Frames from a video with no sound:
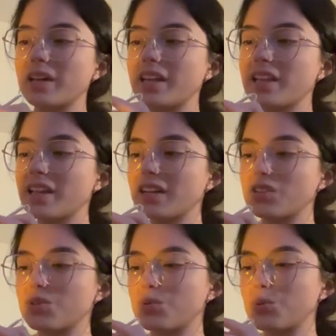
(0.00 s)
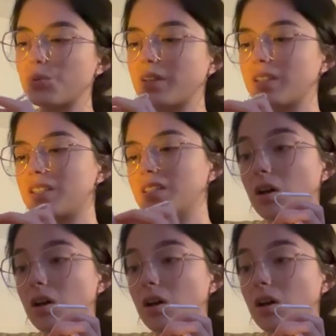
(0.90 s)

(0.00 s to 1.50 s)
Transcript: I think it's like a trilogy.